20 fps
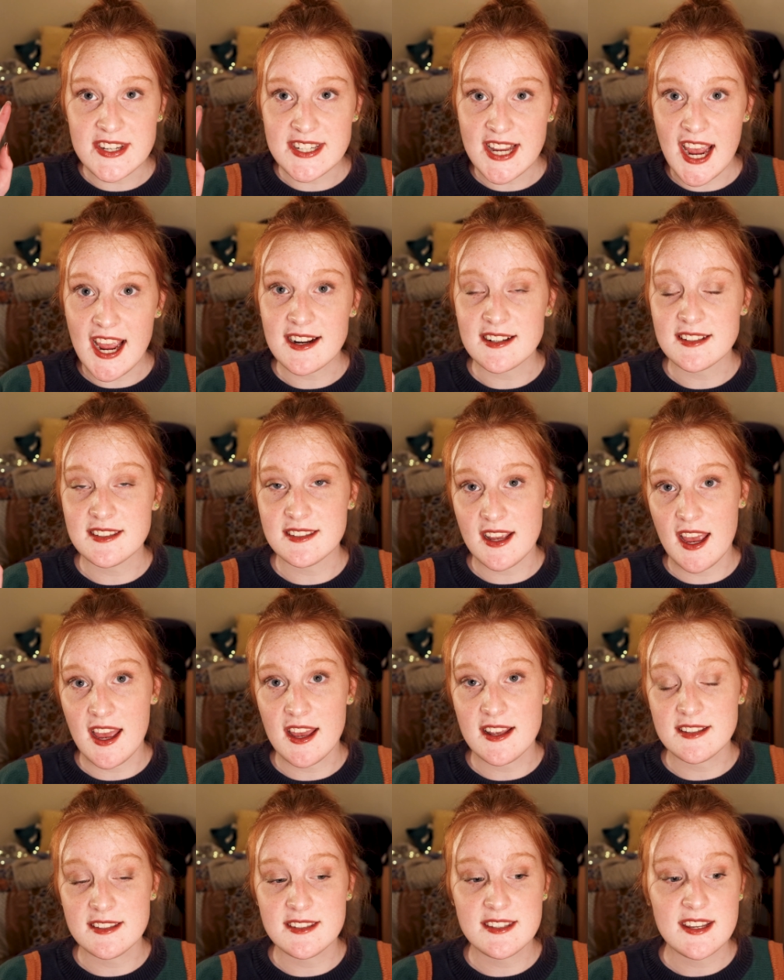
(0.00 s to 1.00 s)
the text
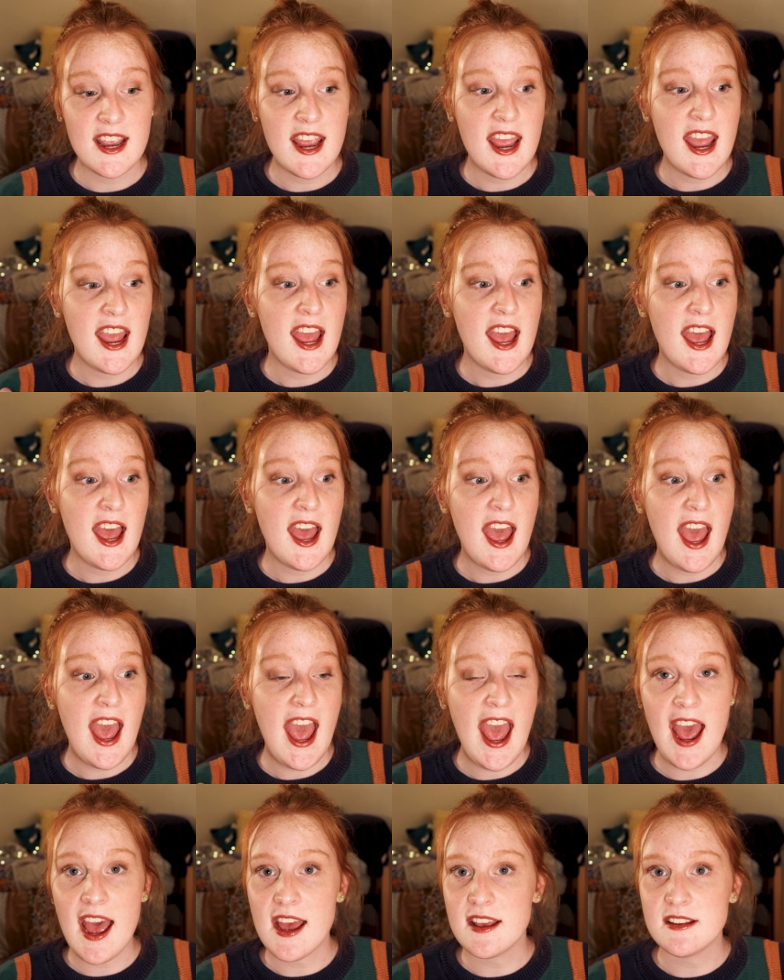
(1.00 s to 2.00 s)
says
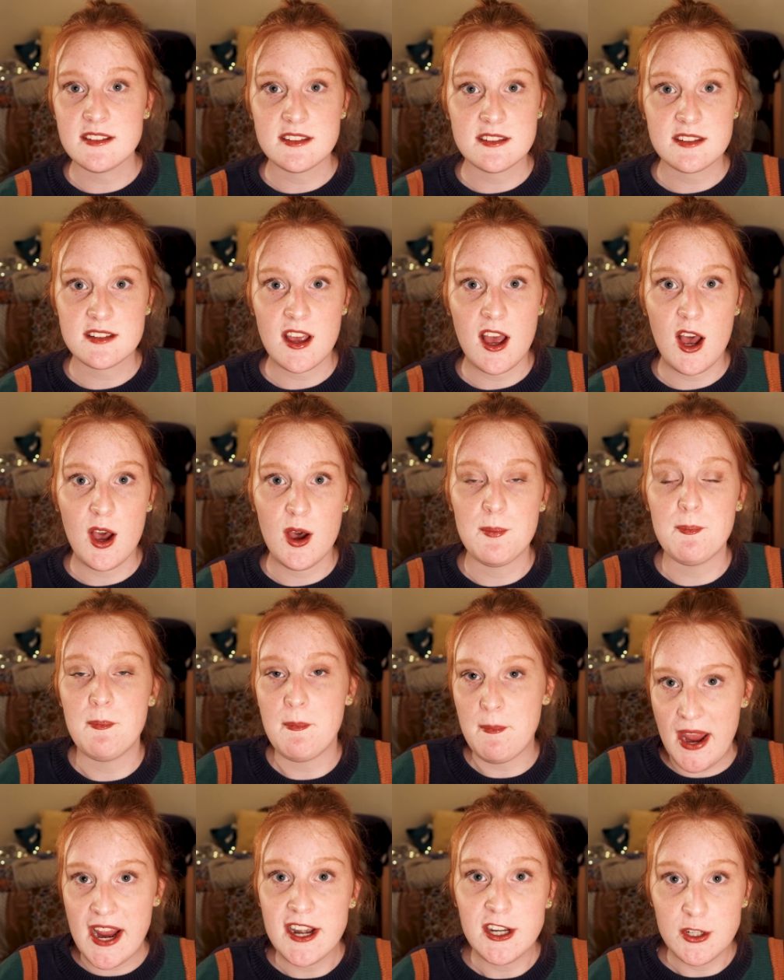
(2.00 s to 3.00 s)
as a
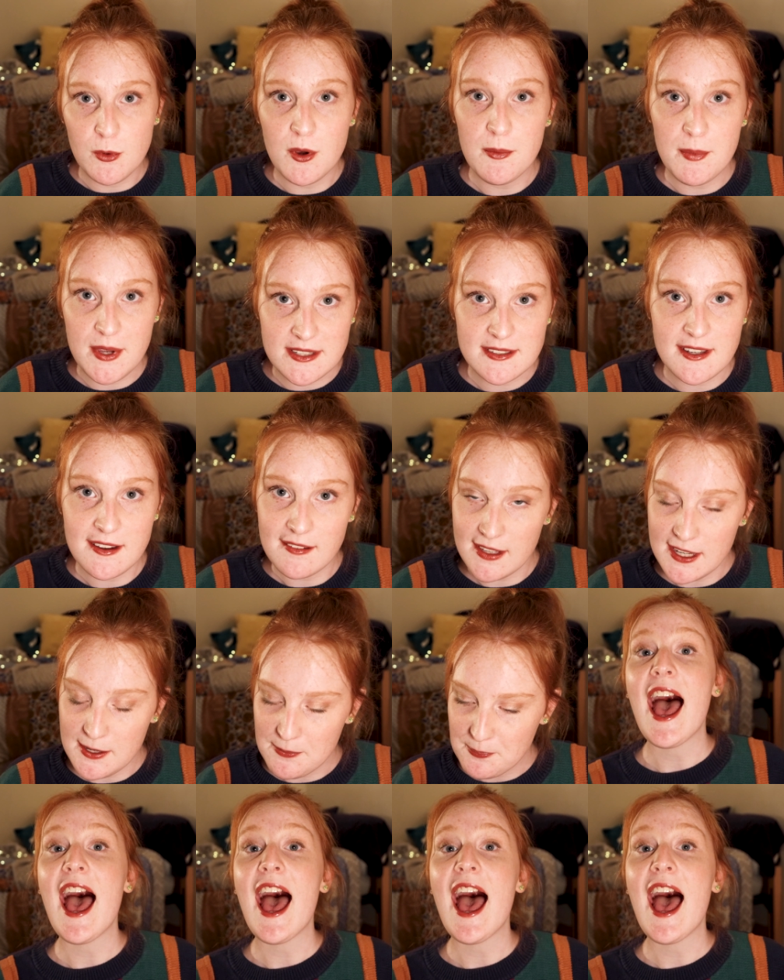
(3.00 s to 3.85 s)
manual, basically.